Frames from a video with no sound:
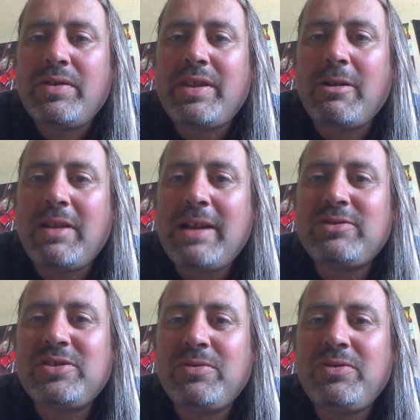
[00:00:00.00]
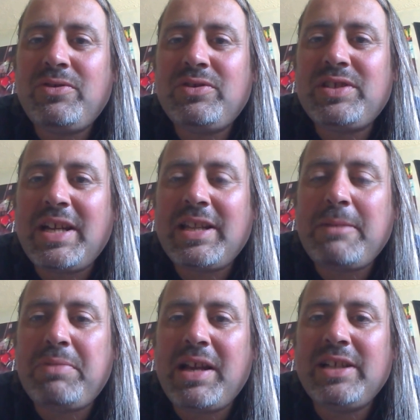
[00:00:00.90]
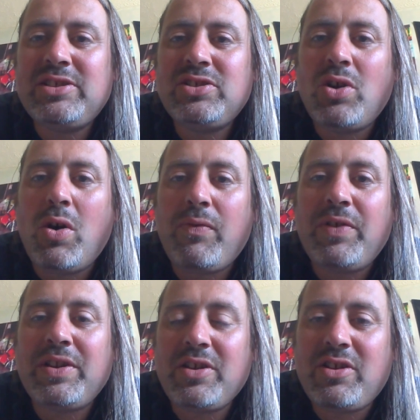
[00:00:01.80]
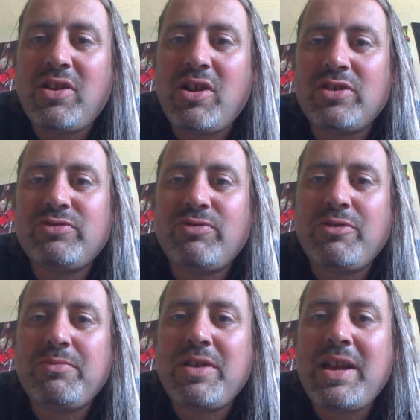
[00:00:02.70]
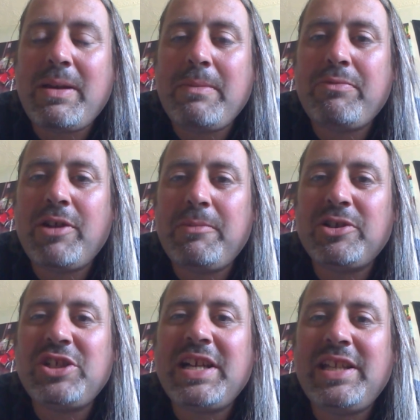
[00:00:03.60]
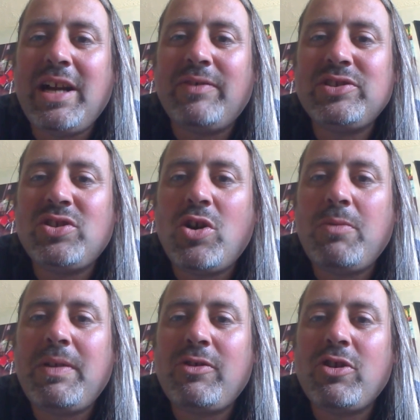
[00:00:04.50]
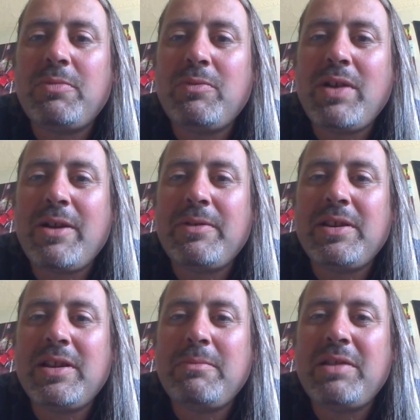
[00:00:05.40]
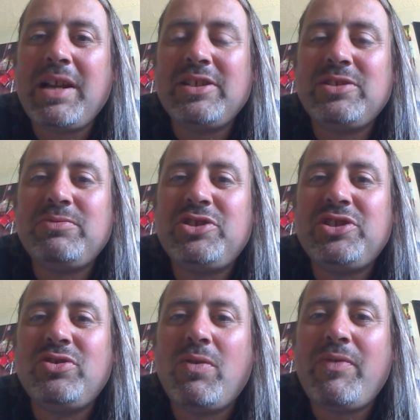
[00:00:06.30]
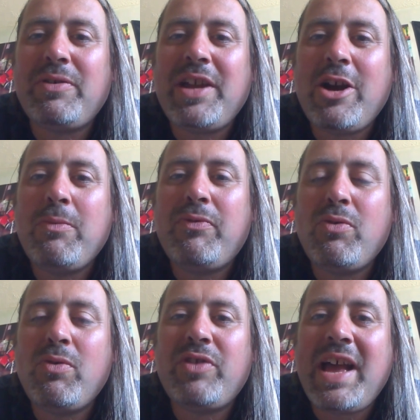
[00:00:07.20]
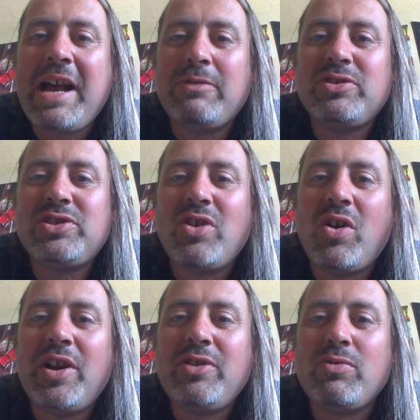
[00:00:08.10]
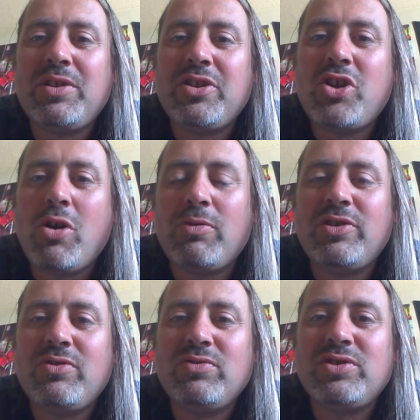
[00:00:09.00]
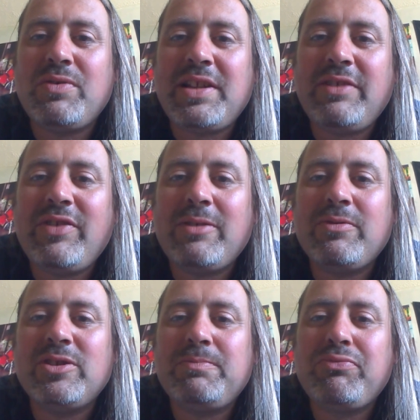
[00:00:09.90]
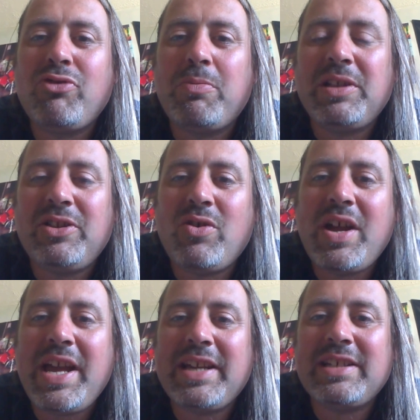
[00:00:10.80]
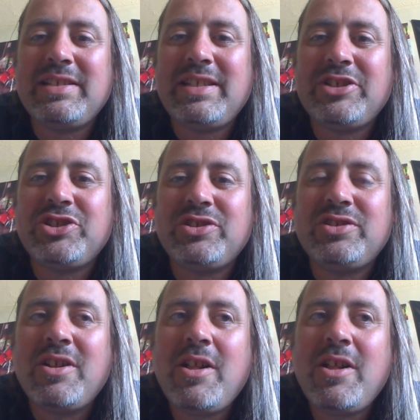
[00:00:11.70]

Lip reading: they're allowed to take their blazers off in the classroom, but pretty much any other time they've got to be wearing the blazers, which is not very helpful if they're outside or in the corridors or anything where it's probably not air conditioned.